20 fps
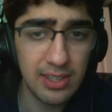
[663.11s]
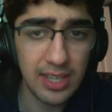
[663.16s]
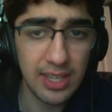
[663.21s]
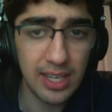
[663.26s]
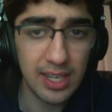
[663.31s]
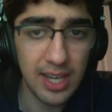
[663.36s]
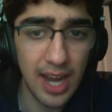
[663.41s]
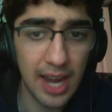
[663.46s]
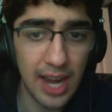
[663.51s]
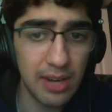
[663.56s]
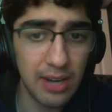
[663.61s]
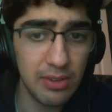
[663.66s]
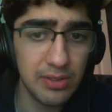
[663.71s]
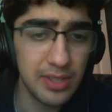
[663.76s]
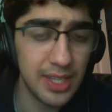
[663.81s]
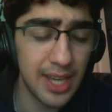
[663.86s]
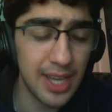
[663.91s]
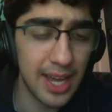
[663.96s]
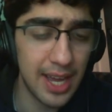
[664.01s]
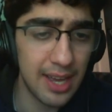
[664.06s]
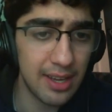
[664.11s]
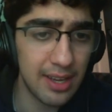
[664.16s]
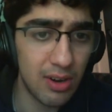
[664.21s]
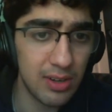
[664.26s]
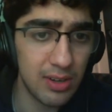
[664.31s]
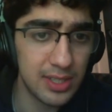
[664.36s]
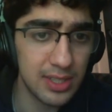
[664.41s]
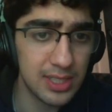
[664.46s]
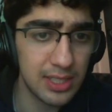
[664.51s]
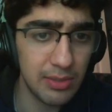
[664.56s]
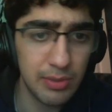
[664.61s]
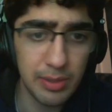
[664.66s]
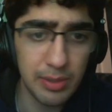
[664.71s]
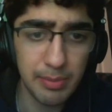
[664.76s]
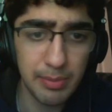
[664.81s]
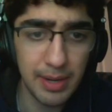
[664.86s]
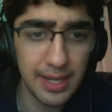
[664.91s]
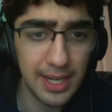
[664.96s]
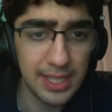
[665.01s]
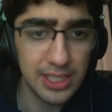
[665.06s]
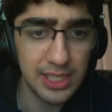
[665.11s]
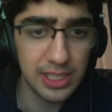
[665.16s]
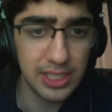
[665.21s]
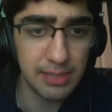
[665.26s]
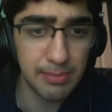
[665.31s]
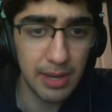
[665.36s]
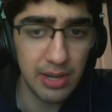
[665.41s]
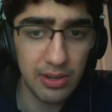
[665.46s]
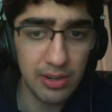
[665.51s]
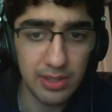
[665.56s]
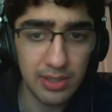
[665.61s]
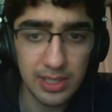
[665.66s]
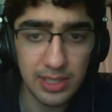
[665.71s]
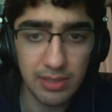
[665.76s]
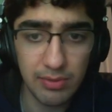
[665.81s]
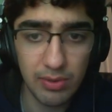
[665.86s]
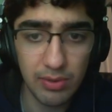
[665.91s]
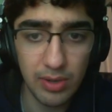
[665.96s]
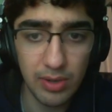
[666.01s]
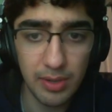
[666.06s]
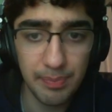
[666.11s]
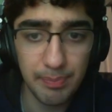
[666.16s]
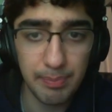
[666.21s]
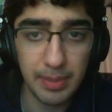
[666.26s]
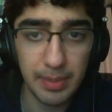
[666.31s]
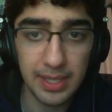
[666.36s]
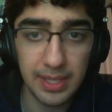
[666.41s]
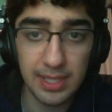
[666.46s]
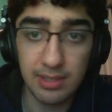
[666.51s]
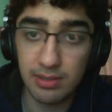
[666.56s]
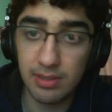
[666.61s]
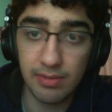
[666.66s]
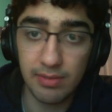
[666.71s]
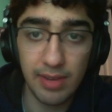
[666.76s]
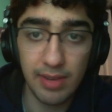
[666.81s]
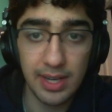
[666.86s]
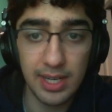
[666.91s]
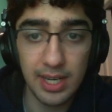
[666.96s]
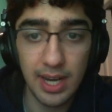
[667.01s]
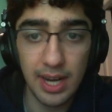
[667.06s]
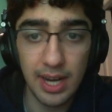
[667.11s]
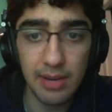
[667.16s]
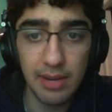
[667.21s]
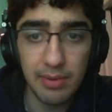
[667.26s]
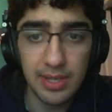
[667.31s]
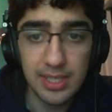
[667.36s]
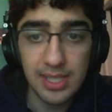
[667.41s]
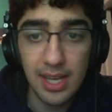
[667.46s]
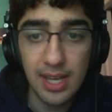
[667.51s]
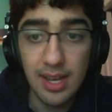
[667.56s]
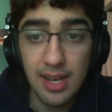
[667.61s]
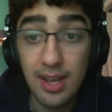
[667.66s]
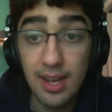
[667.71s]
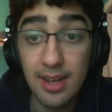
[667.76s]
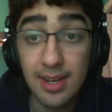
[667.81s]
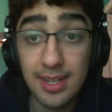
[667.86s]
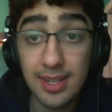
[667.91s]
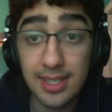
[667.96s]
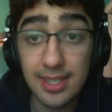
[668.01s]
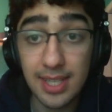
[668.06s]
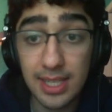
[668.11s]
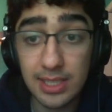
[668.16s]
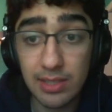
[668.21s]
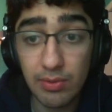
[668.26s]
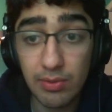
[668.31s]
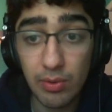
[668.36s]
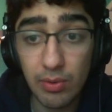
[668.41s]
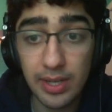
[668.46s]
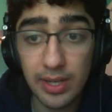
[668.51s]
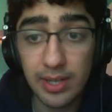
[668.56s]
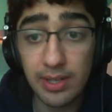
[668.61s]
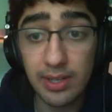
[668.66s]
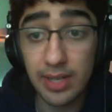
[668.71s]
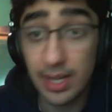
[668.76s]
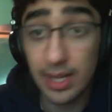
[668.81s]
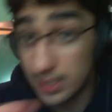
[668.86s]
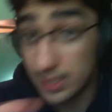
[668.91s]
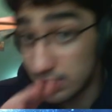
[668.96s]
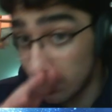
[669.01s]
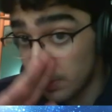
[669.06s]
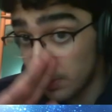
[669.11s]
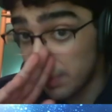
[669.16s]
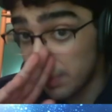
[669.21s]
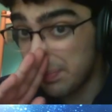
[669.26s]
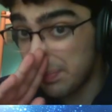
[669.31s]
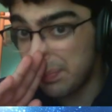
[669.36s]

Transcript: Like, I don't think I honestly would. My knight's just better on c4, but he defended it anyways. Knight c4, and here knight d7.